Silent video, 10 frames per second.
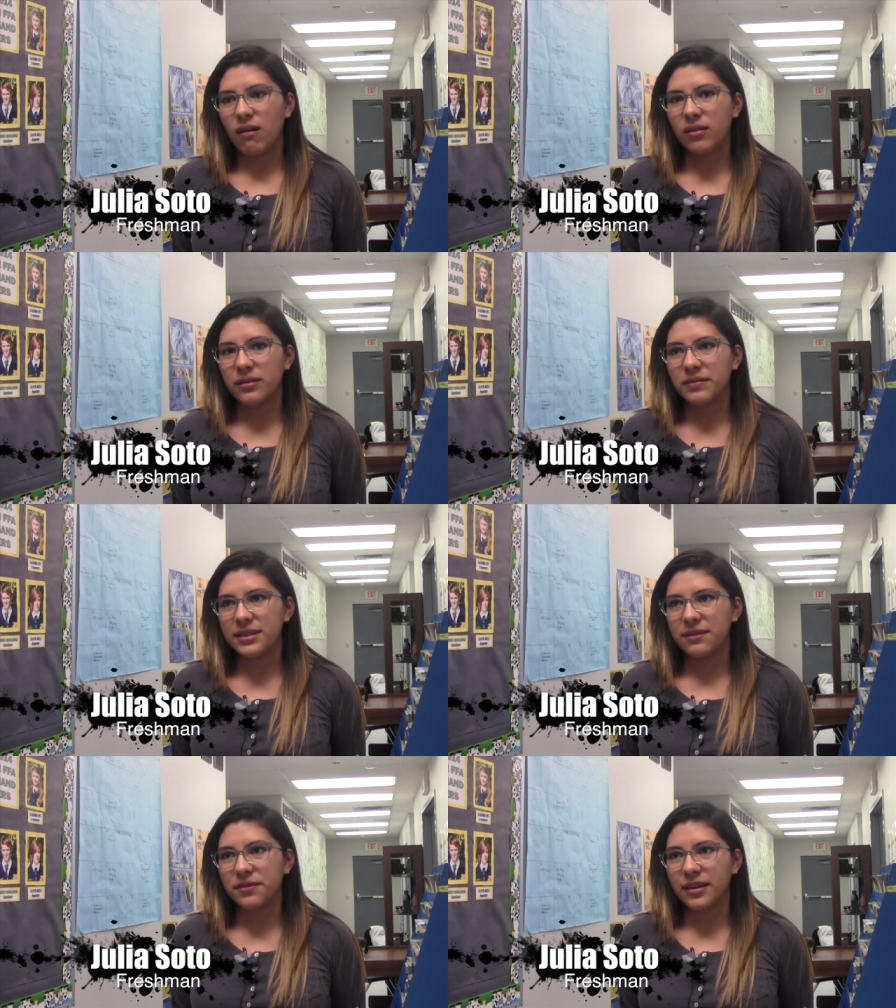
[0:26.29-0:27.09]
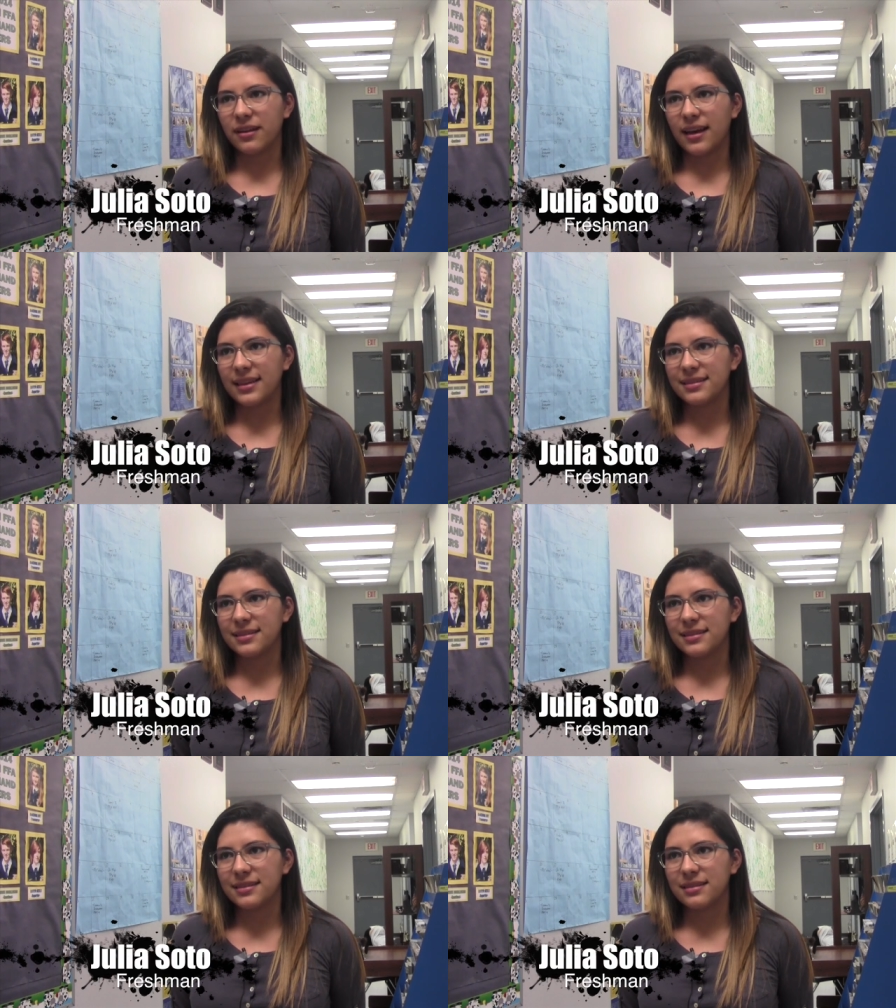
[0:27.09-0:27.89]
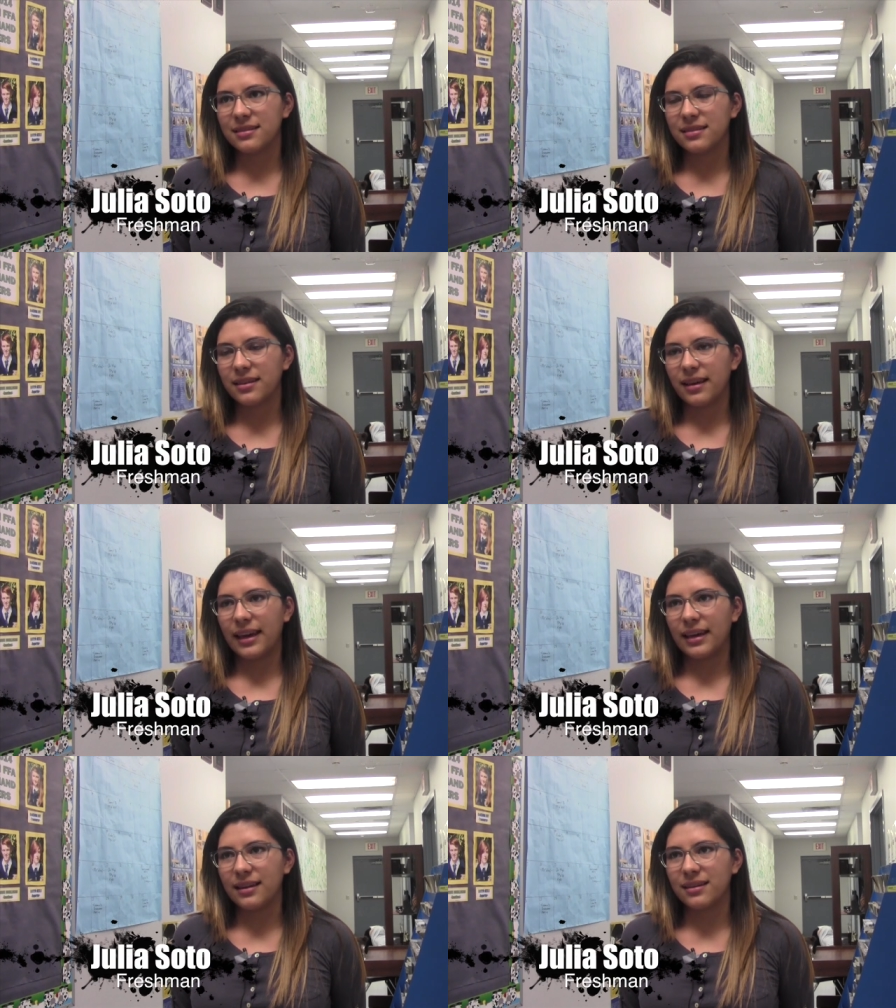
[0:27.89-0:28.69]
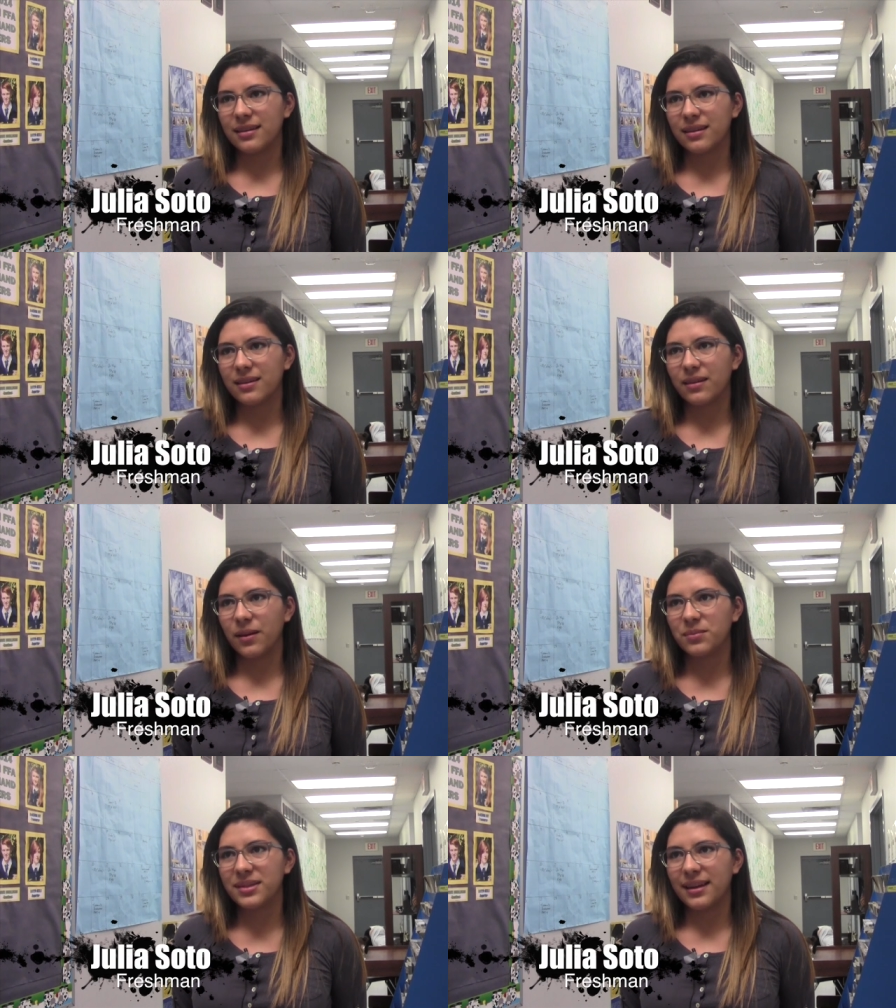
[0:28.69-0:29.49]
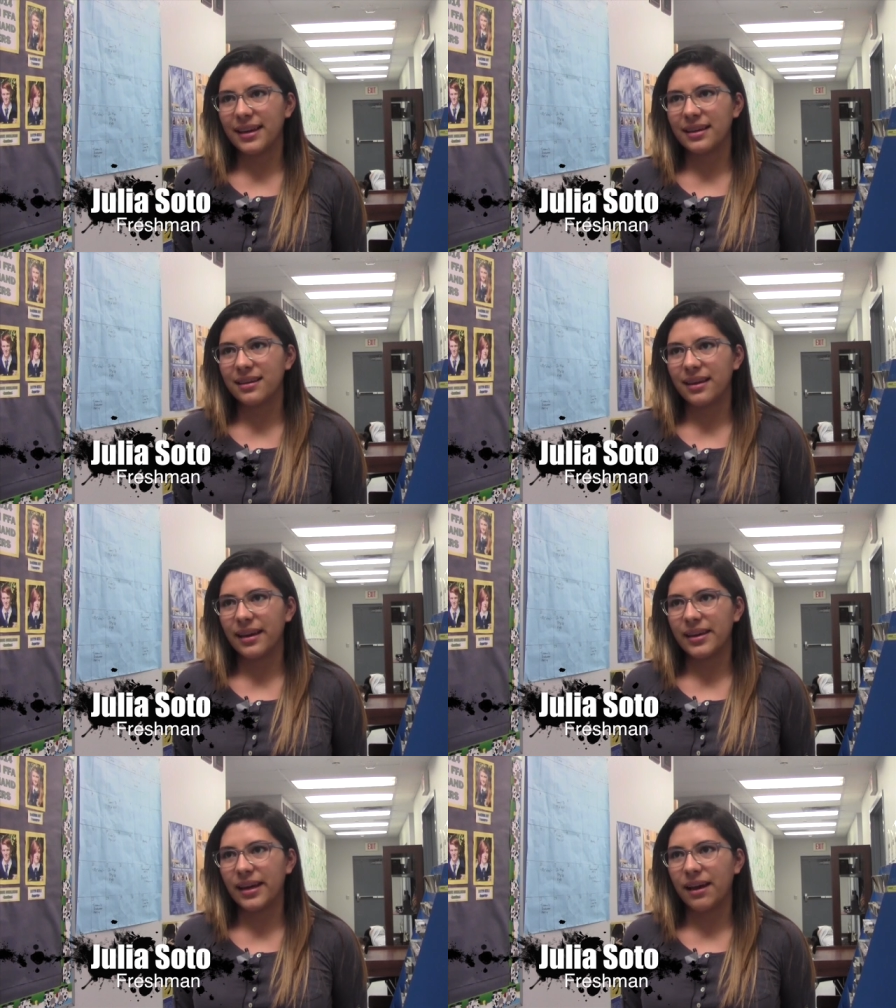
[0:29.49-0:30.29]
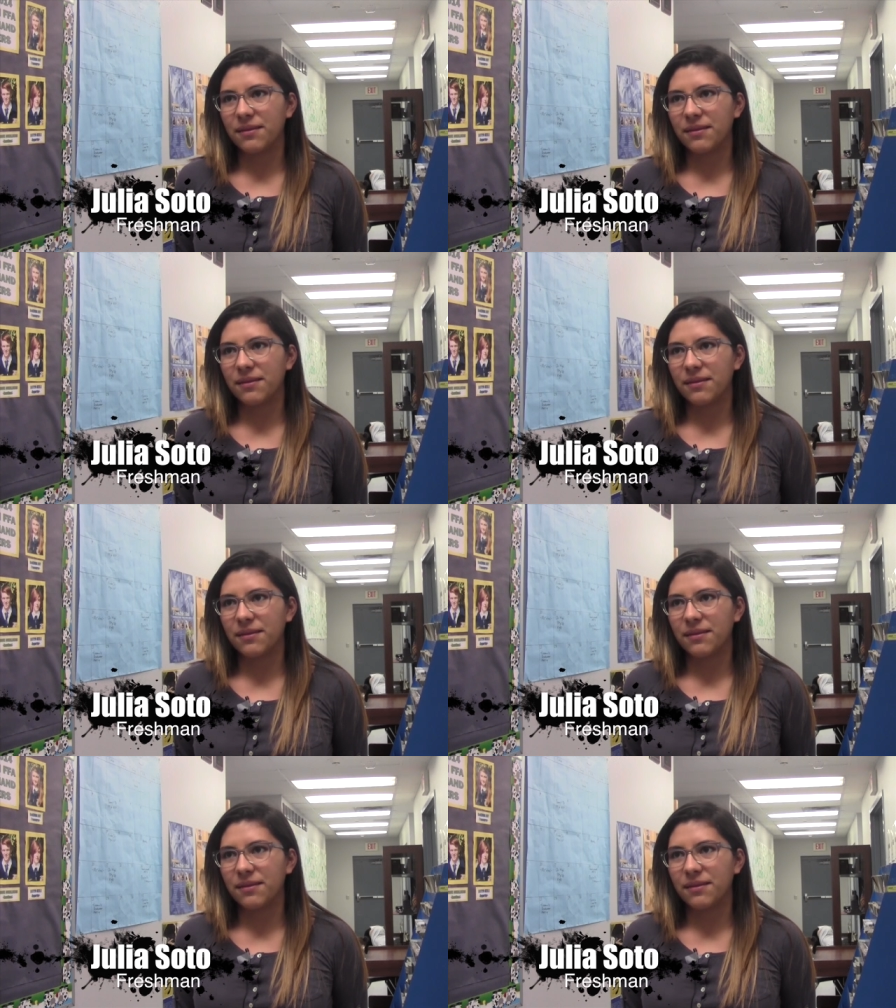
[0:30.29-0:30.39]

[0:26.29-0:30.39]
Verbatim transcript: all of the different classes and clubs that I, I